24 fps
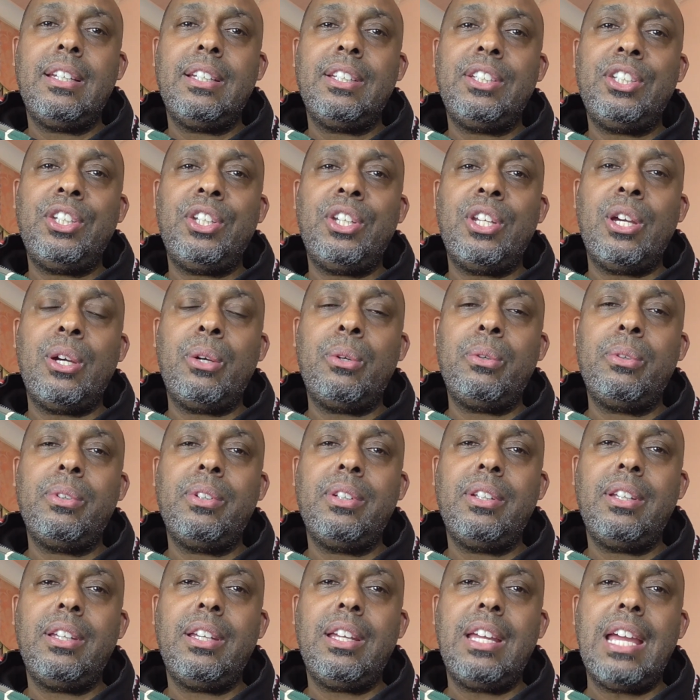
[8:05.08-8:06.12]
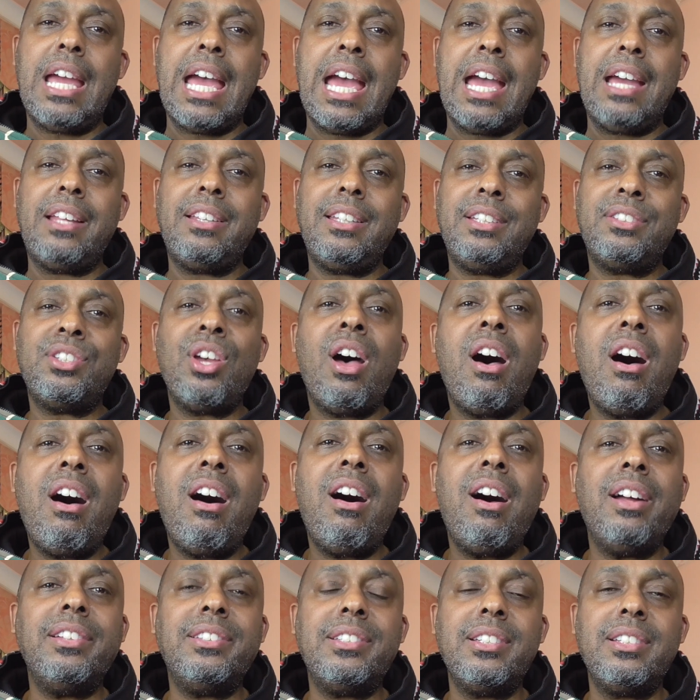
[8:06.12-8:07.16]
you know, and it's
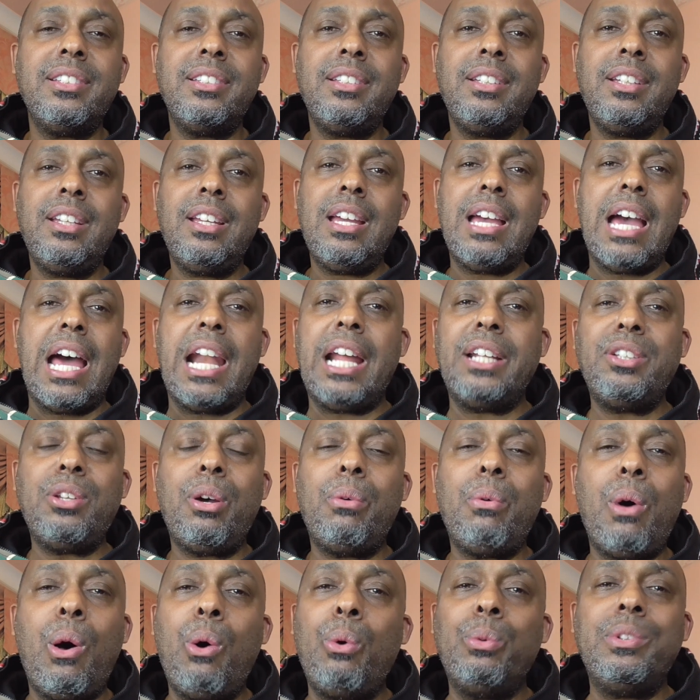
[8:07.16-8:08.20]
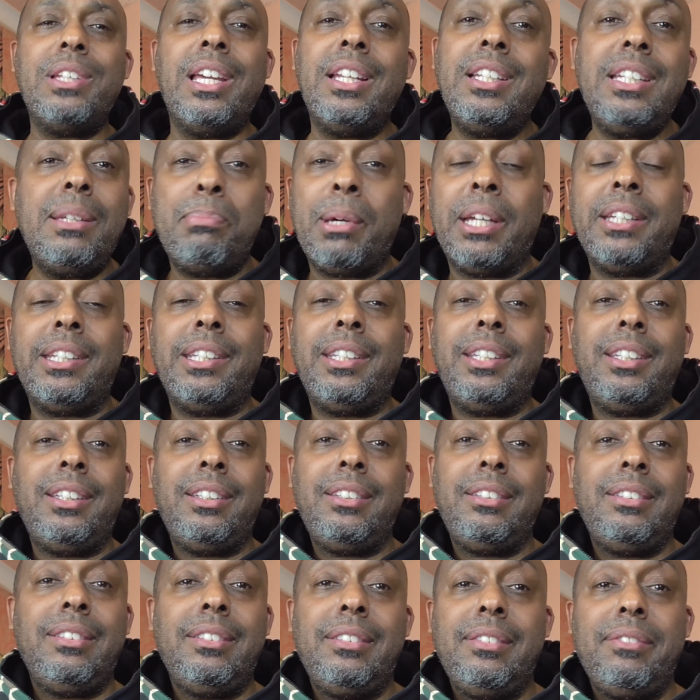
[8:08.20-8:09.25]
hard. And I don't hold anybody,
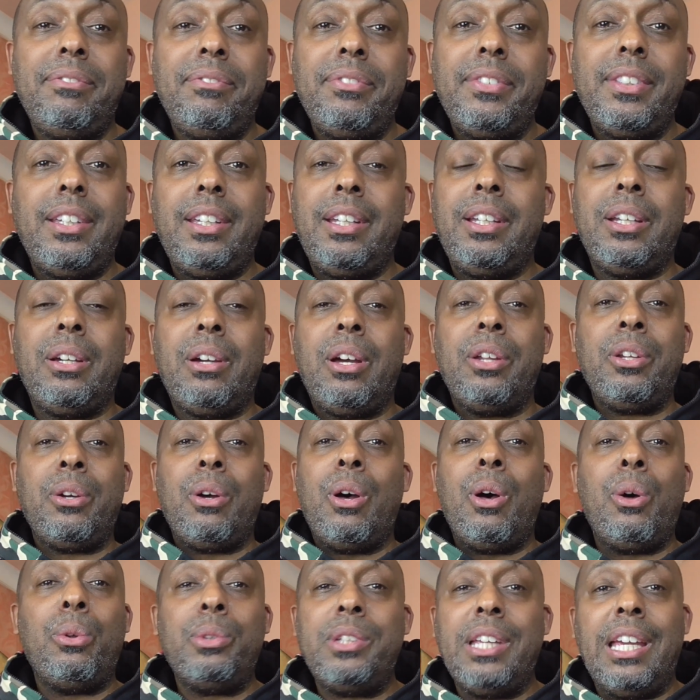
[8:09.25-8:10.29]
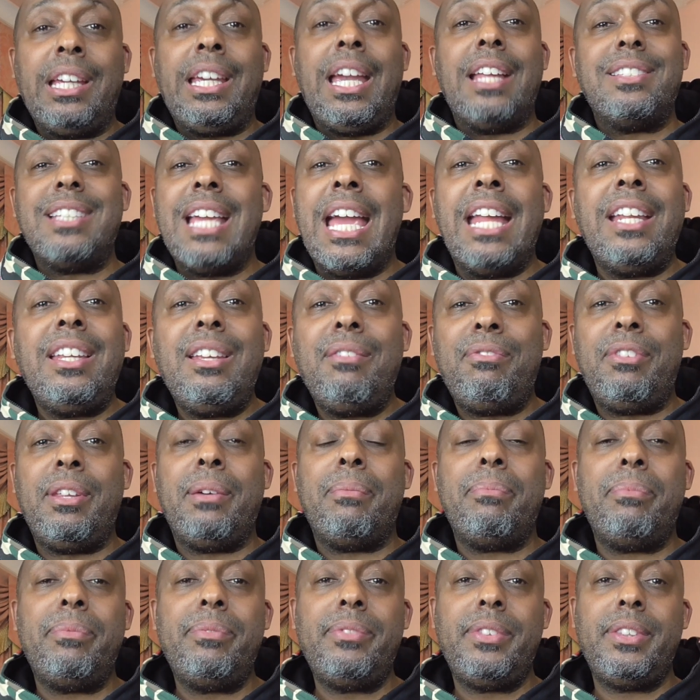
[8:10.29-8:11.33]
you know, I don't hold it against any of
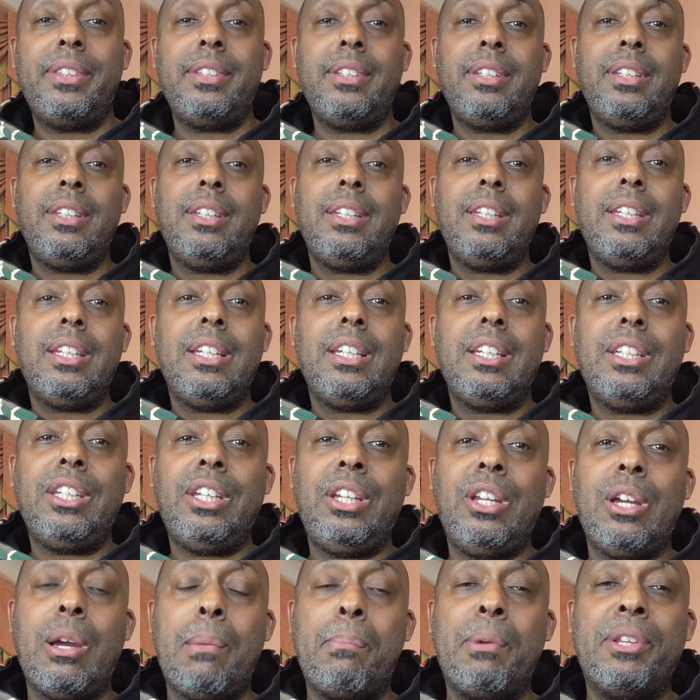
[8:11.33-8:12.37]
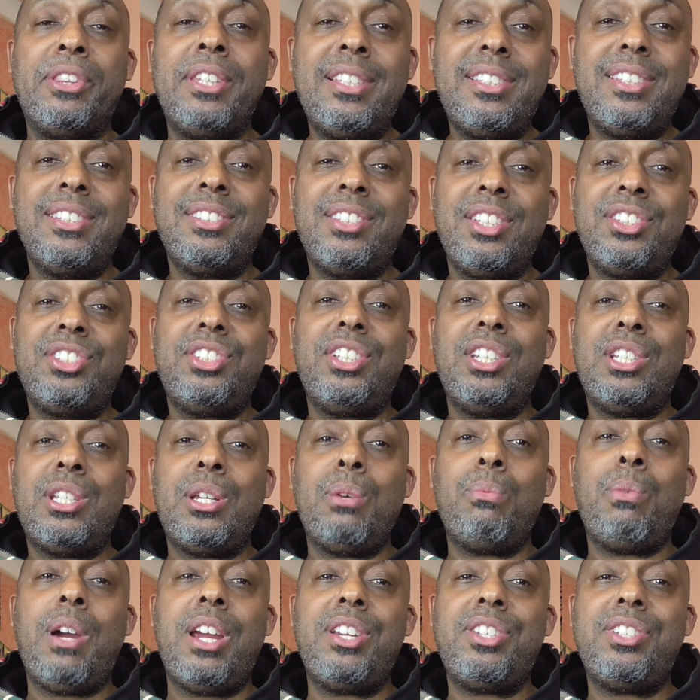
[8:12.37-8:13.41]
them, you know, but this is the
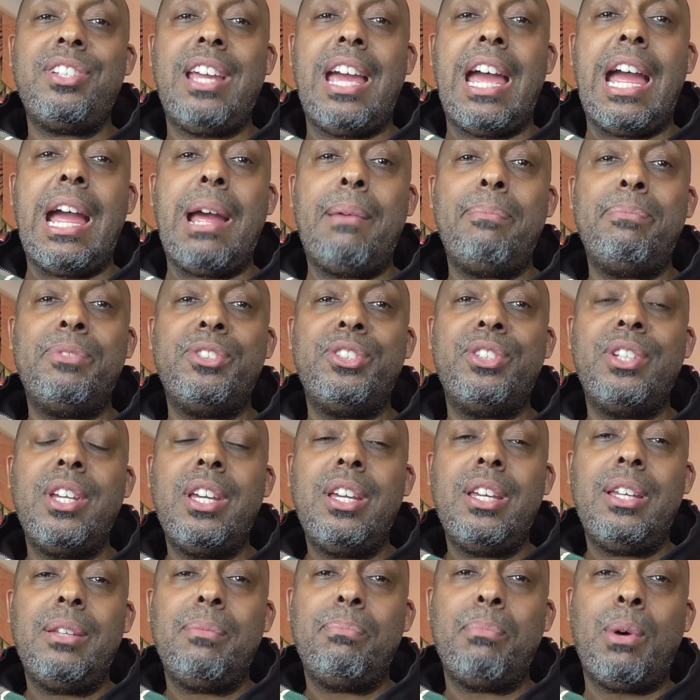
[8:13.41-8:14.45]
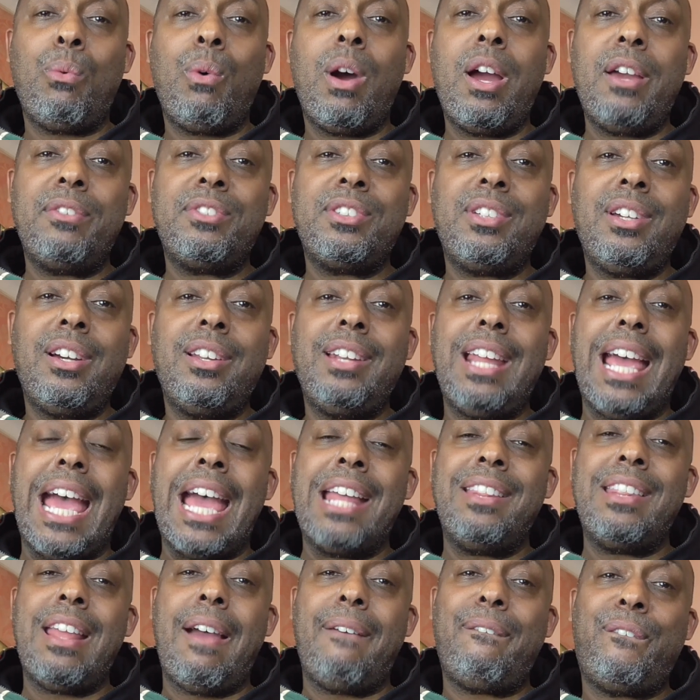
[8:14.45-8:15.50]
situation that happens. My wife's gone,
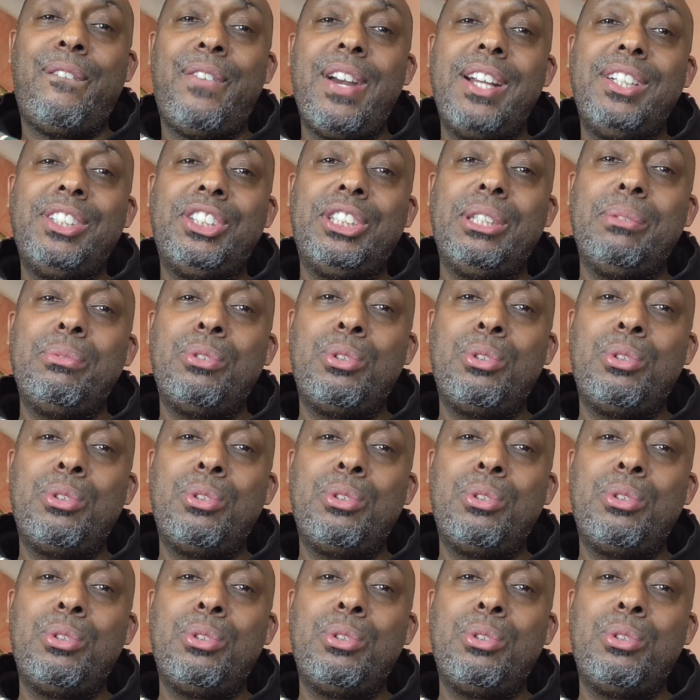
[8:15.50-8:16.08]
and that friendship